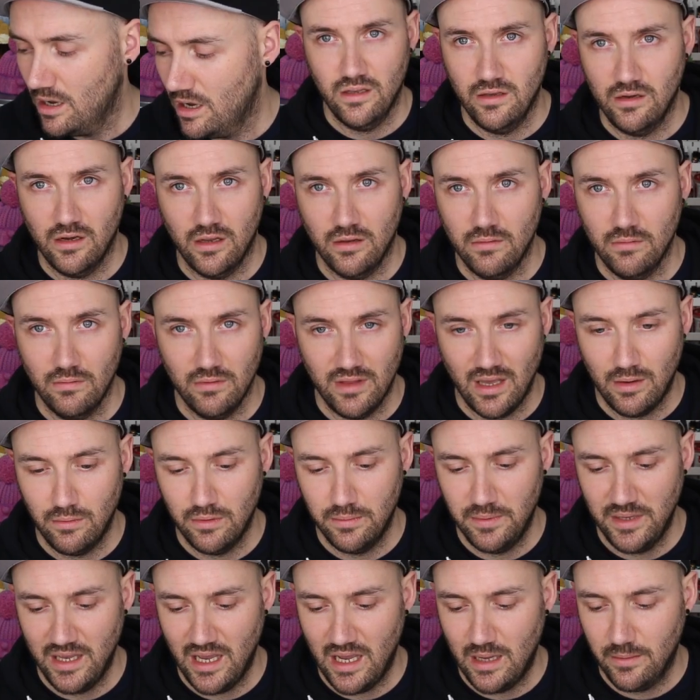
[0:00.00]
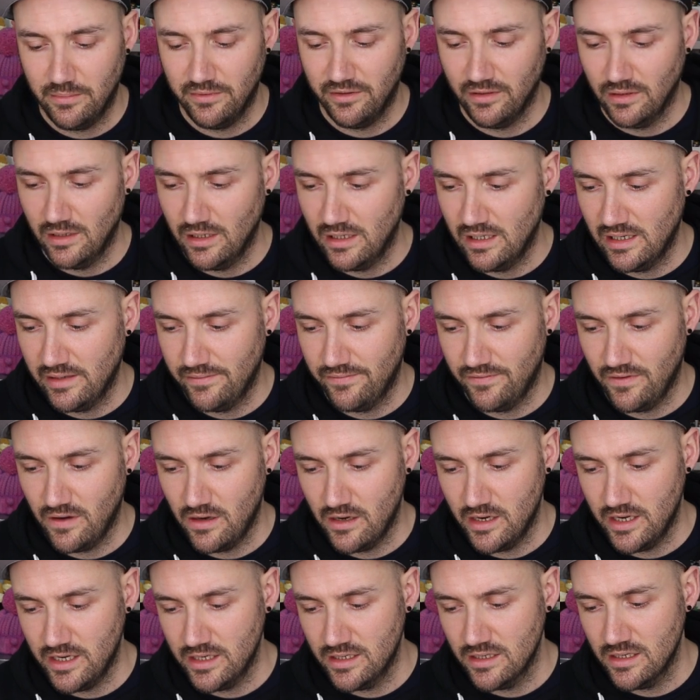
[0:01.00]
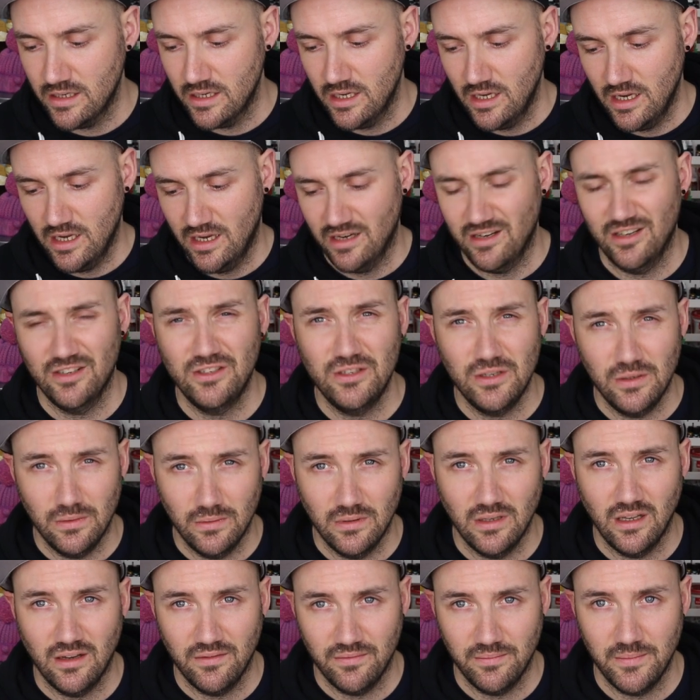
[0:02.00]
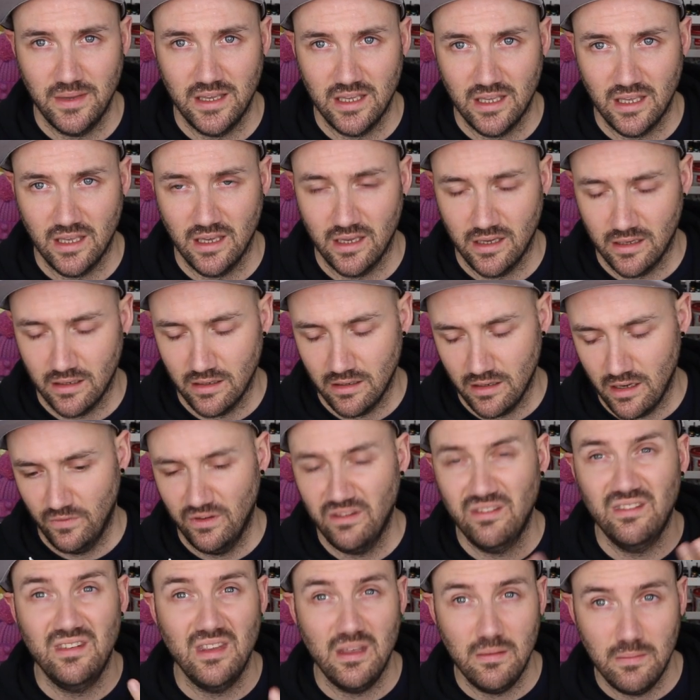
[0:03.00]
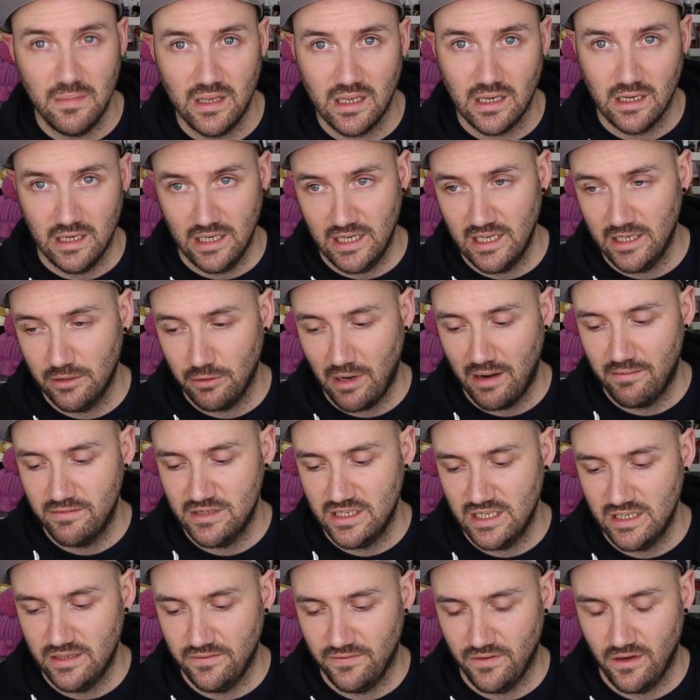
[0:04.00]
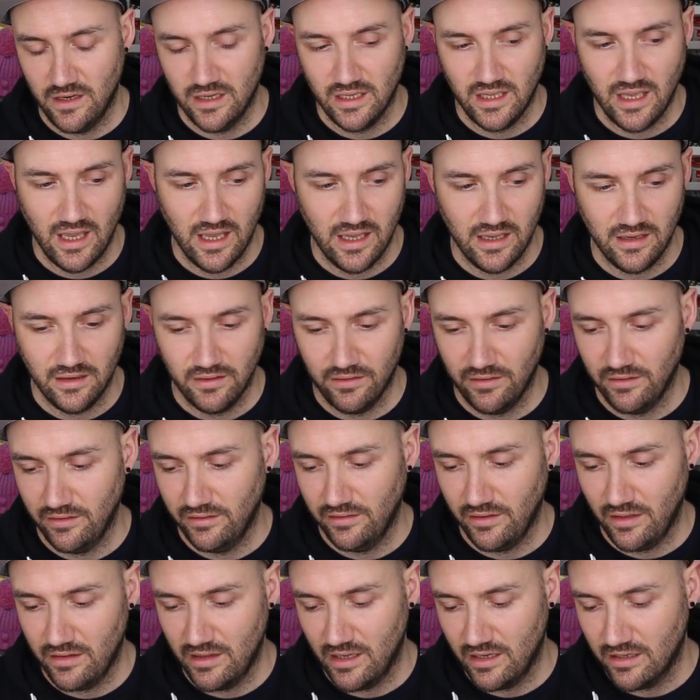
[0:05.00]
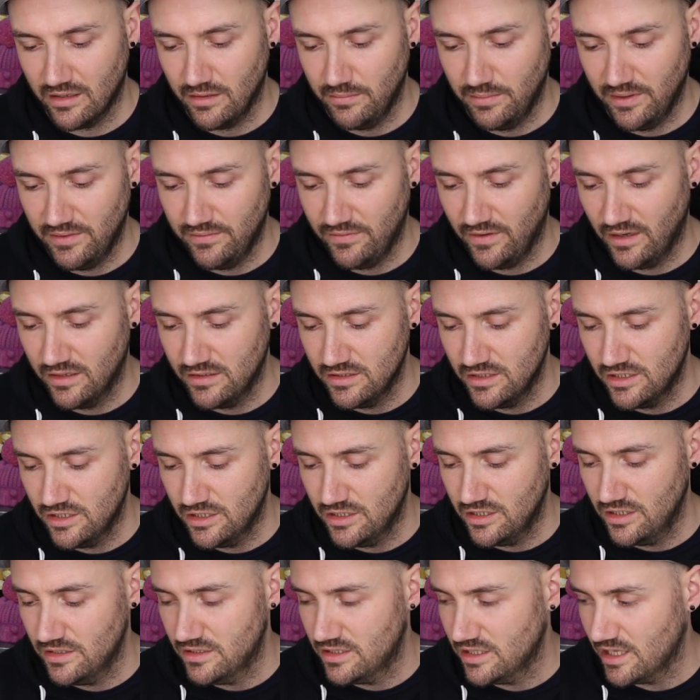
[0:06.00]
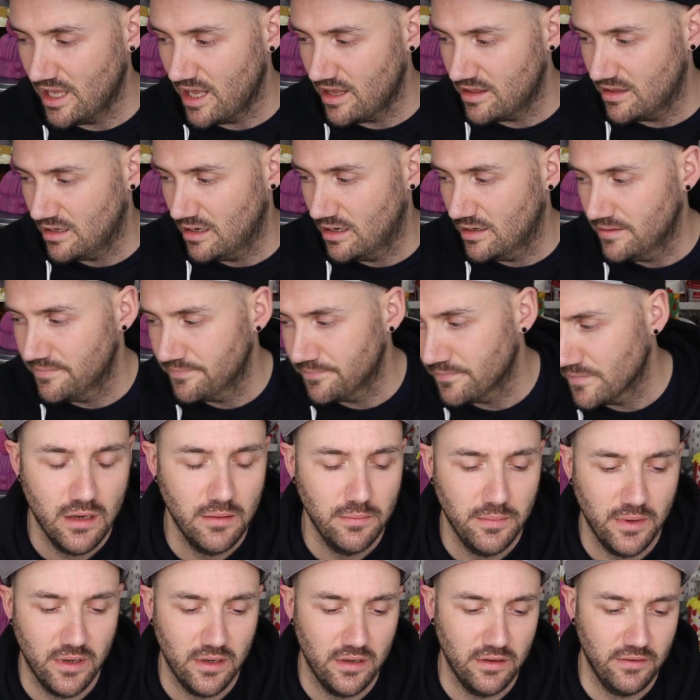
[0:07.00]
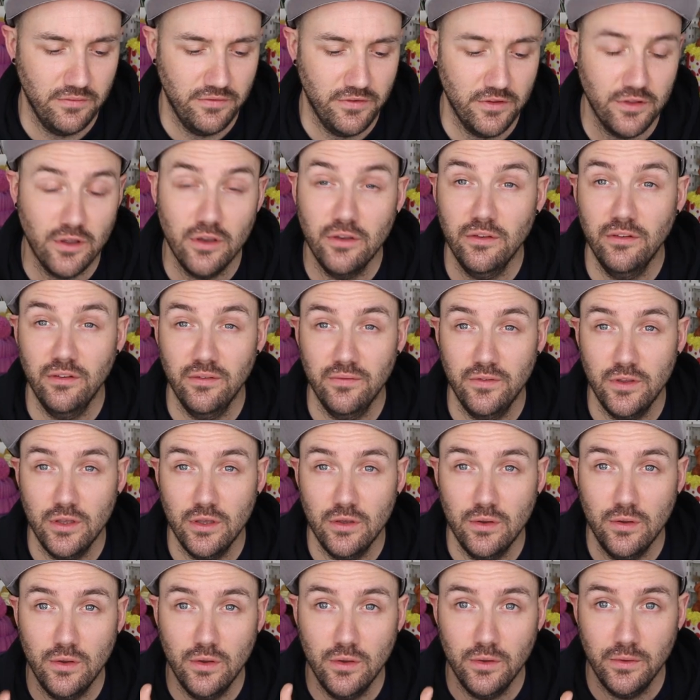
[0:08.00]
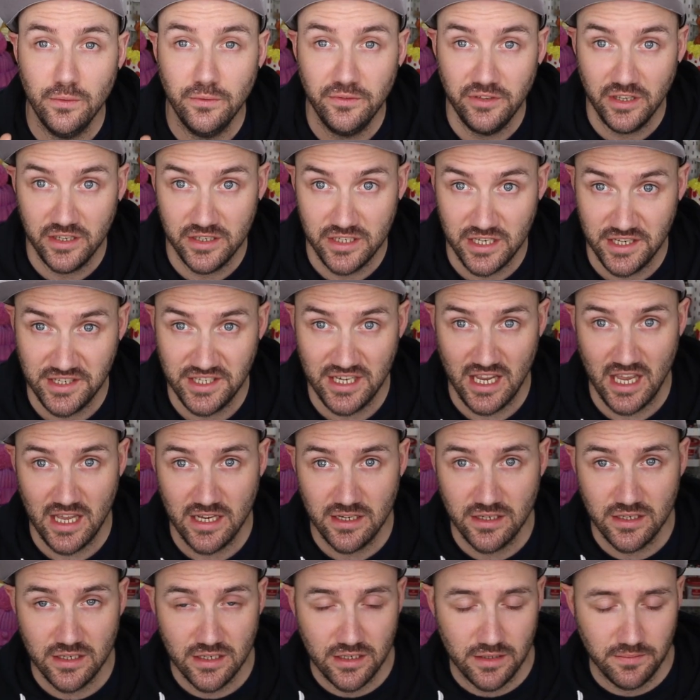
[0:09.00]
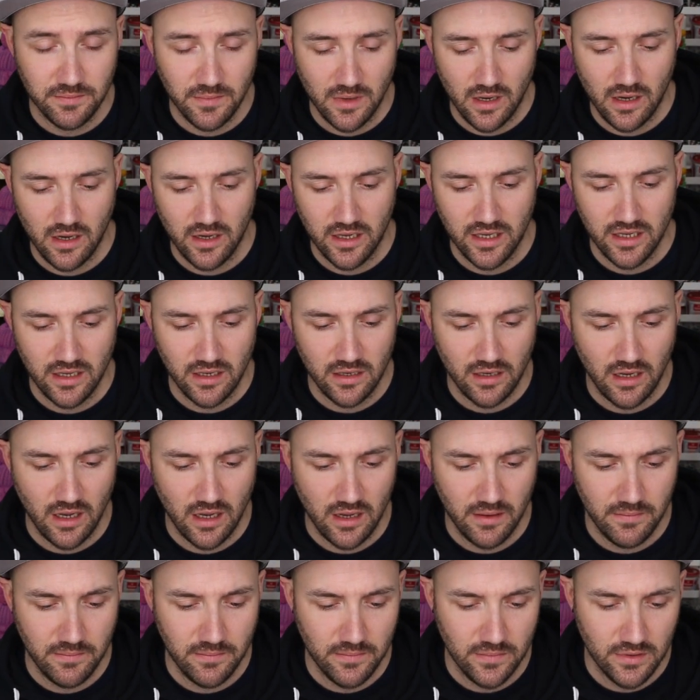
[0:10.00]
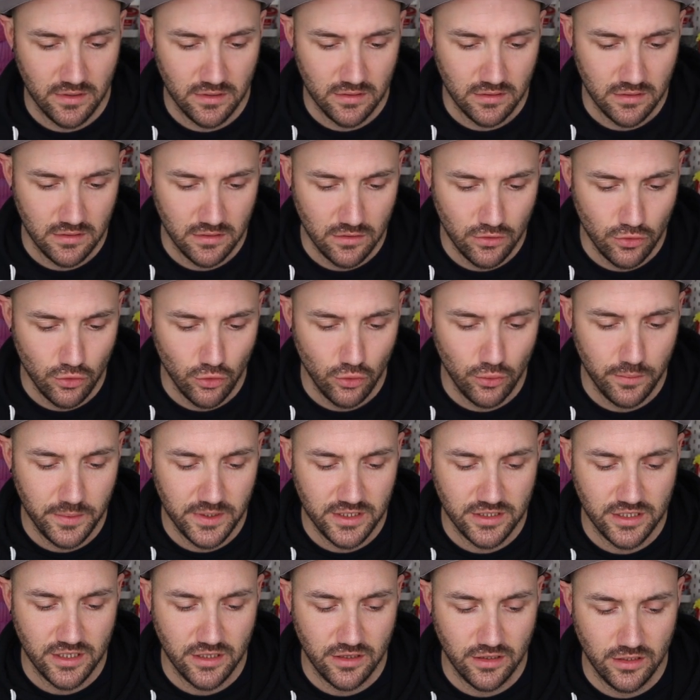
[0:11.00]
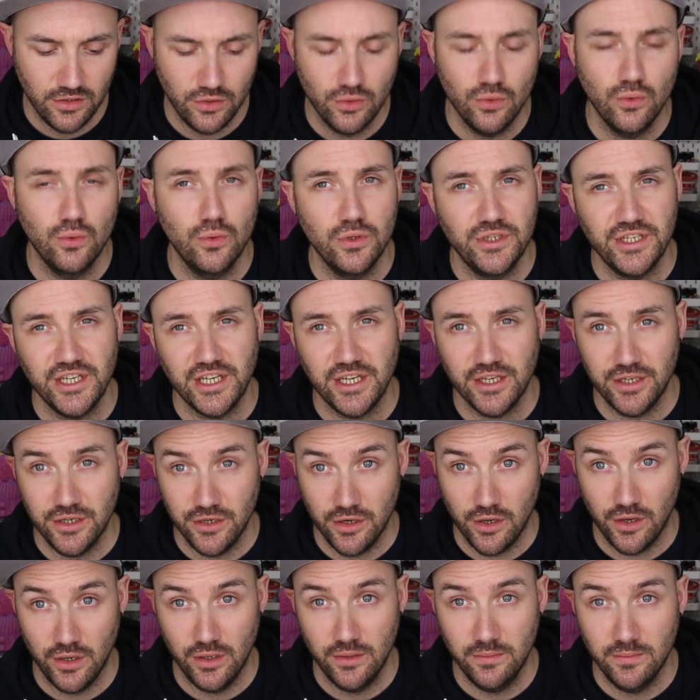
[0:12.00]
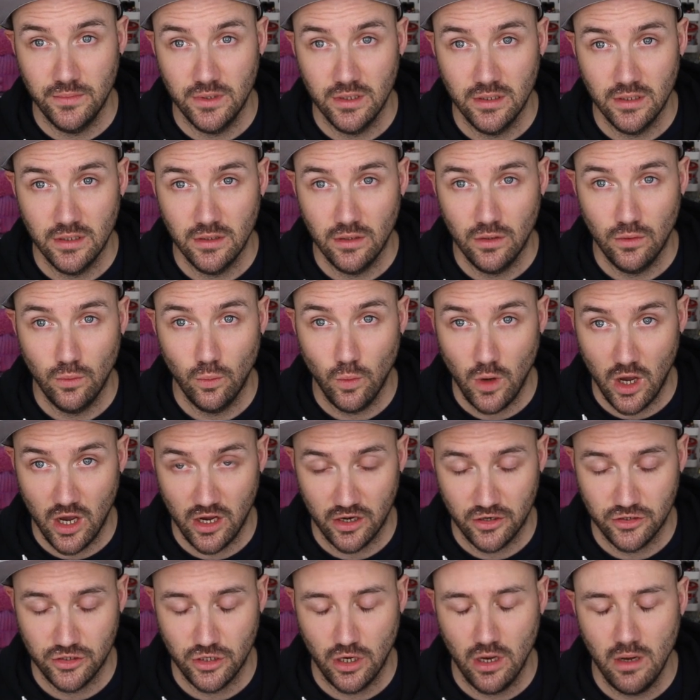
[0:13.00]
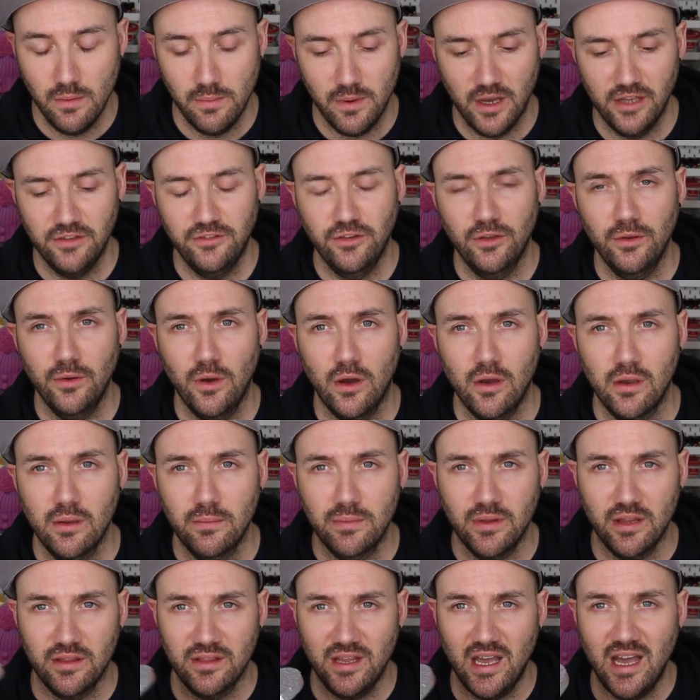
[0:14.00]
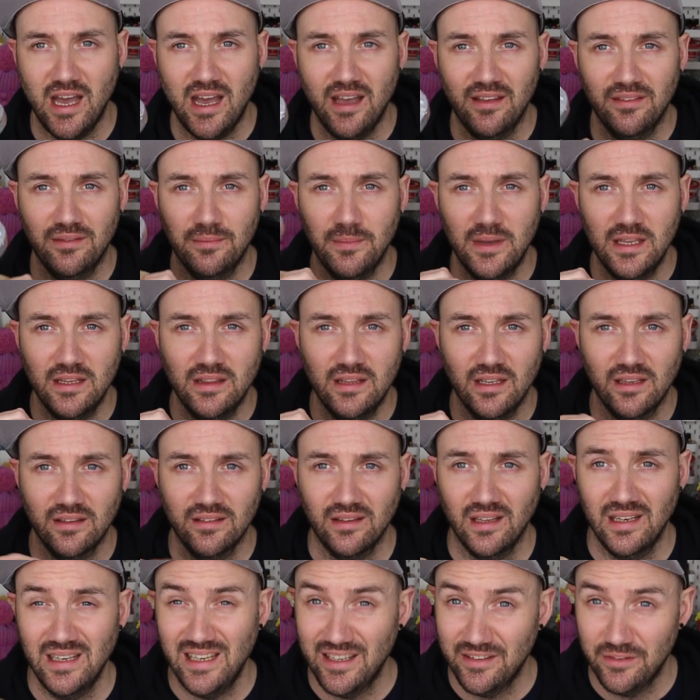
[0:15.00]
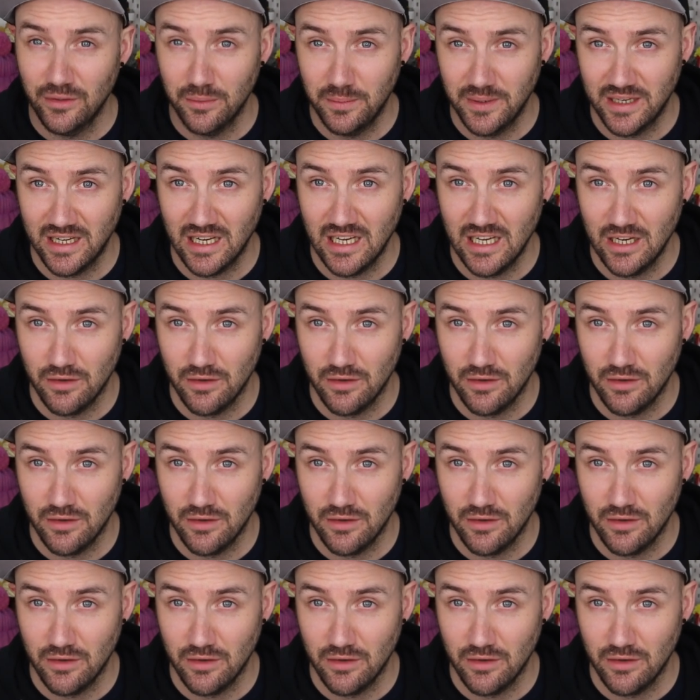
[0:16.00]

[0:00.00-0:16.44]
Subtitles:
you know, that would be absolutely fine. I do love making seemingly gravity-defying cakes, so that could be fun to do together. But for those of you who did attend my Norbert the Nordic Gnome workshop, I do hope that that has made things a little bit